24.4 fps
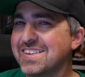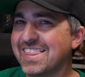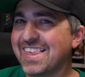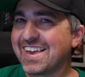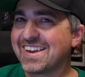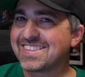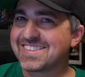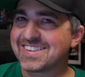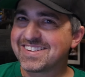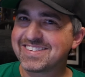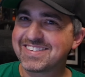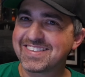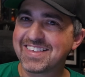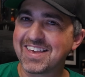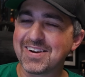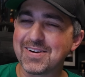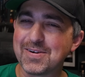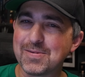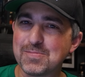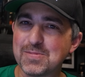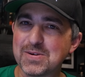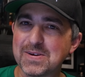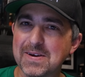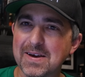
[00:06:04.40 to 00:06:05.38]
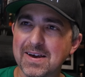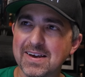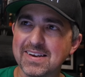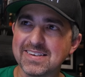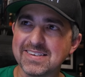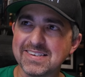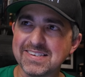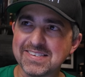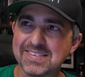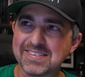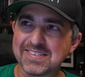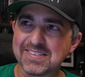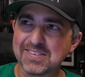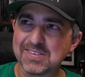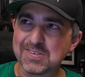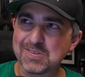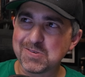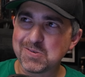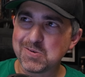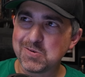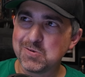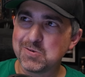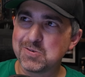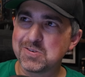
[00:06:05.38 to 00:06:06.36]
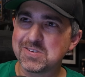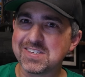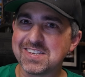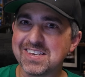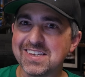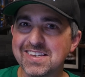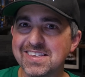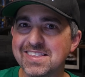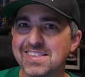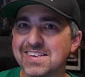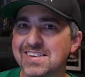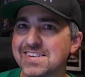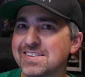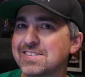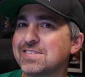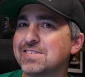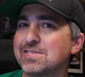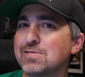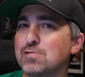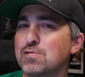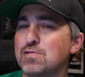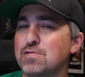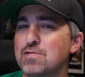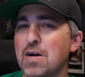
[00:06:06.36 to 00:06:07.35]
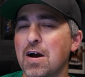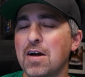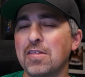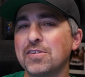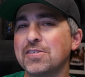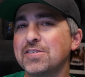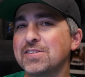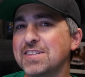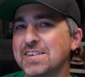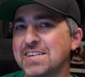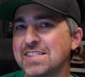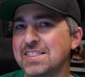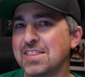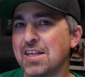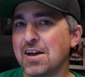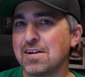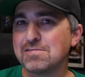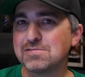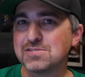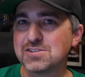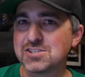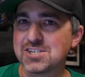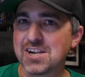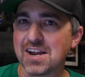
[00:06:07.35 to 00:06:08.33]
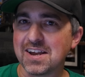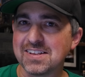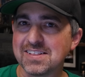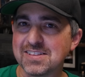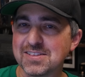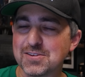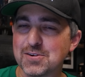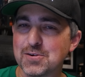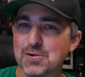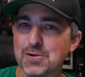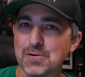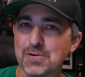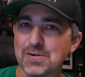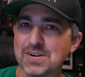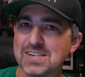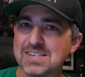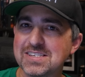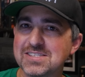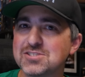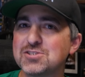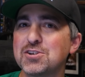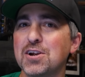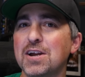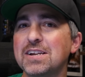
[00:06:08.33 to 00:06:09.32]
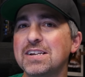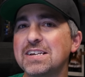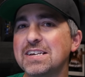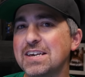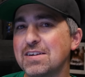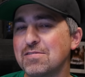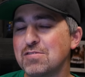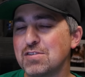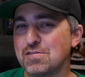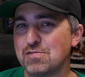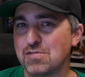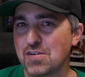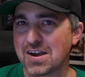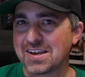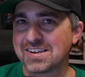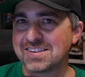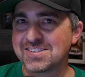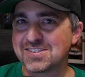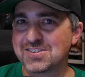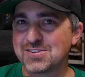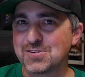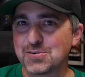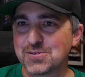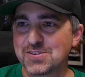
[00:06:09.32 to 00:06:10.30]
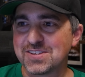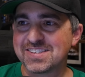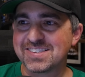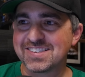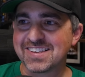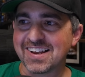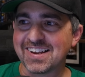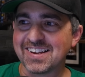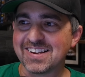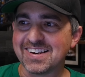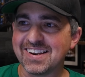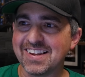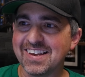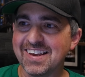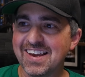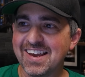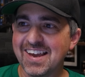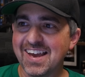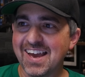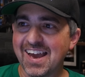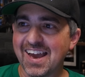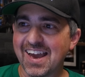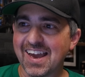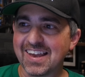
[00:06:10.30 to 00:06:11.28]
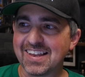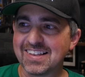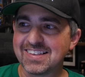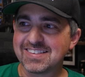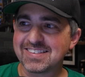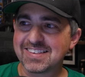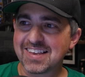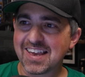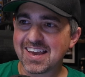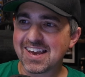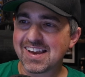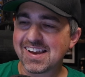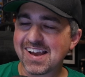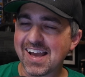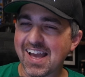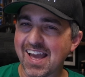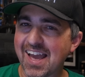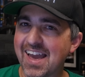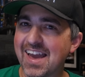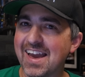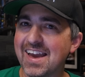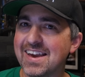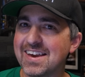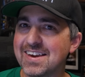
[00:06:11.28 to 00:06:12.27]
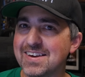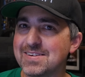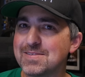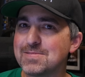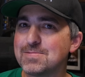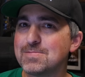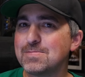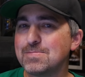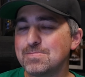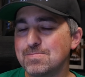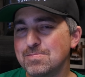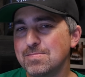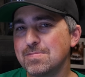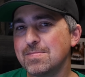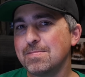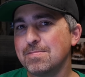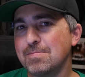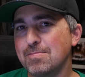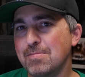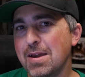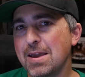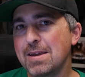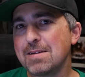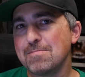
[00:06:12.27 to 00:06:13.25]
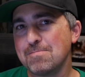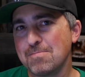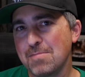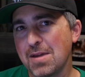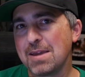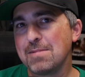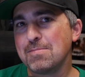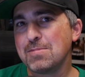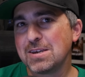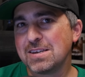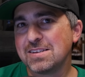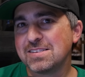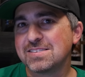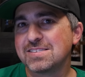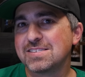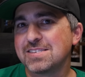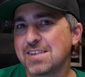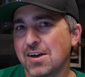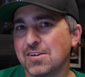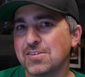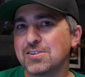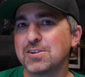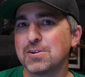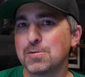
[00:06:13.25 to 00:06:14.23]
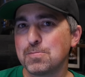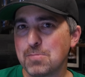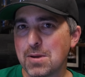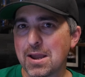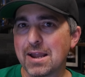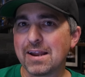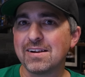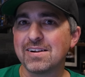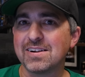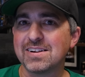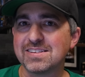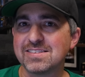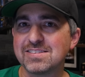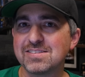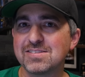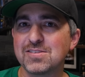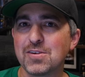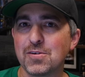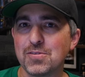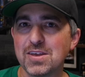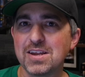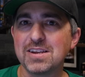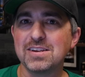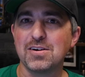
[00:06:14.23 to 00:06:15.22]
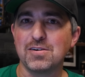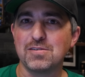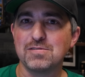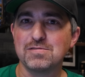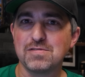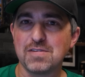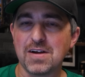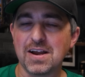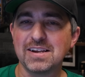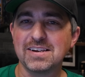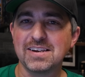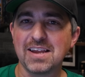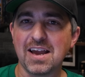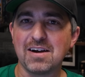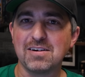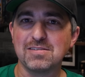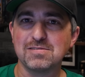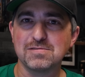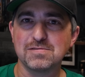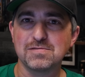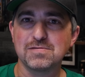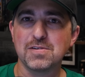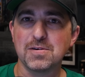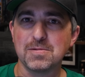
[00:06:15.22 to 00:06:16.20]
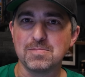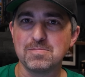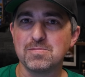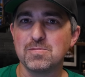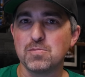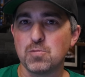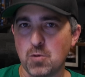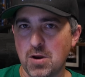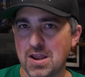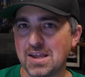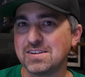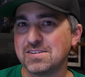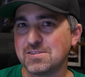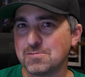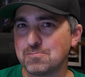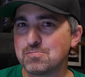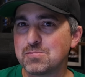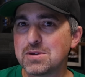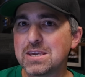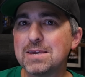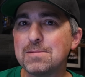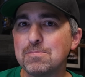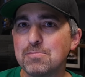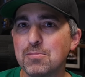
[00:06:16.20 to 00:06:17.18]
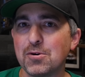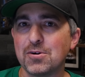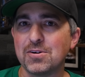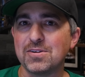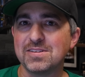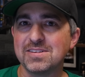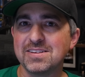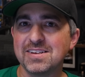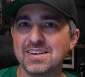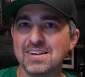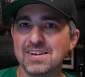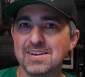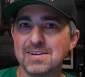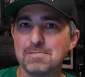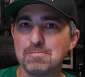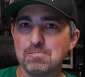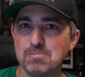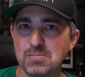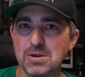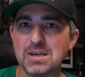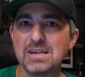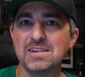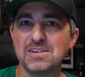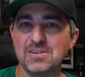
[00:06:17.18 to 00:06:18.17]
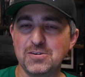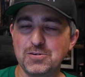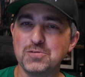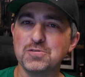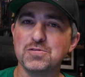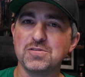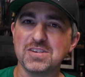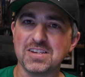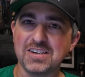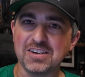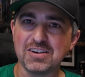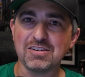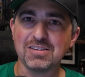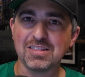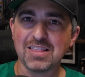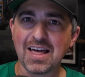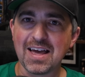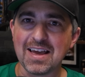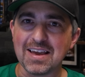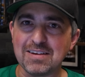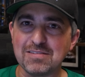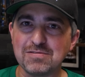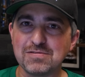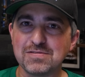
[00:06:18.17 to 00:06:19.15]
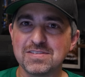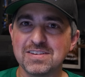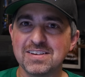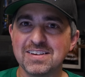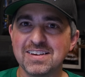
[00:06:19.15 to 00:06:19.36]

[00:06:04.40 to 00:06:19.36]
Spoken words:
like this letter because you see this fatherly love shine through, and he's trying to give advice to his son and say, hey, maybe tell your parents so they don't find out from random people big news in your life.